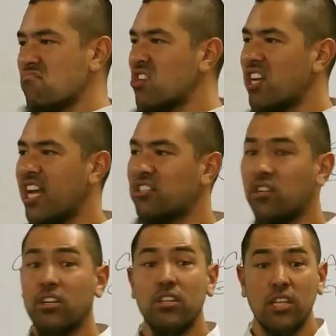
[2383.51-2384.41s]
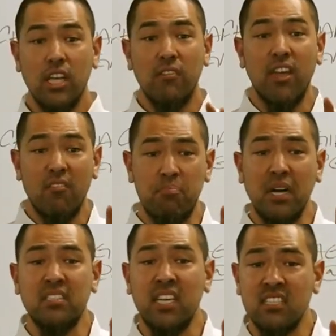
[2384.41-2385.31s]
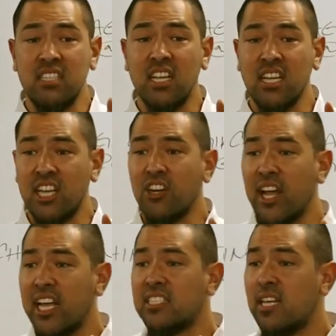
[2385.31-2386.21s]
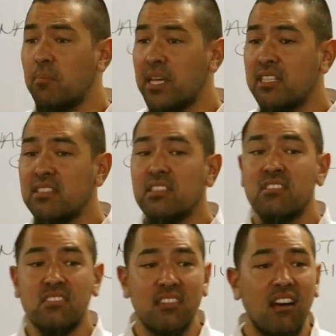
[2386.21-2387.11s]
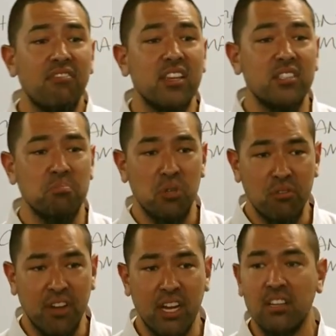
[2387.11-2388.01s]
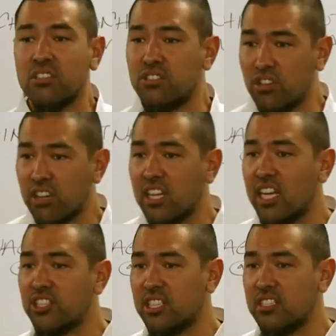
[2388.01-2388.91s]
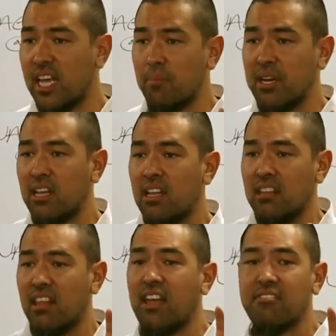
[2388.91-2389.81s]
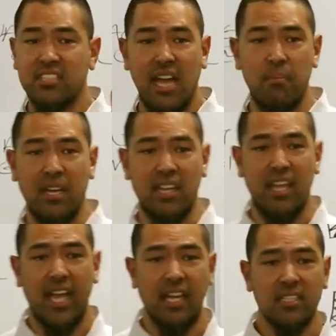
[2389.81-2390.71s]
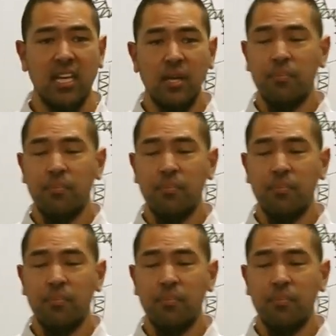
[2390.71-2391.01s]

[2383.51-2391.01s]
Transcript: Good answer. If you have buzzing and tingling in your hands, that means stuff is moving. Circulation is happening. Life is happening in the hands.